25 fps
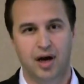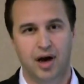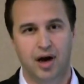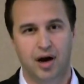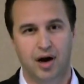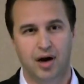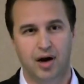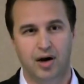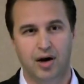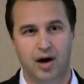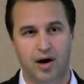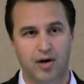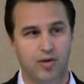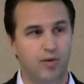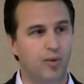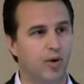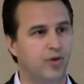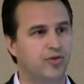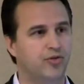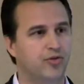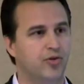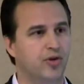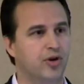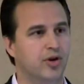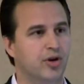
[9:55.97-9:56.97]
are, are the
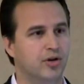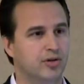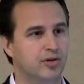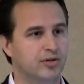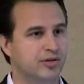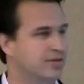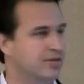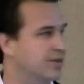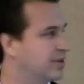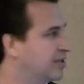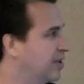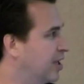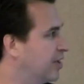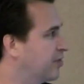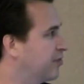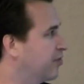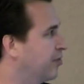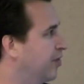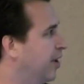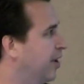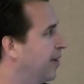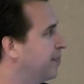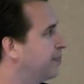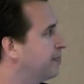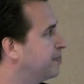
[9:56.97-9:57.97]
most critical to success for
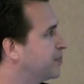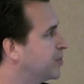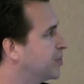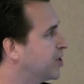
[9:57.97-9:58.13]
them.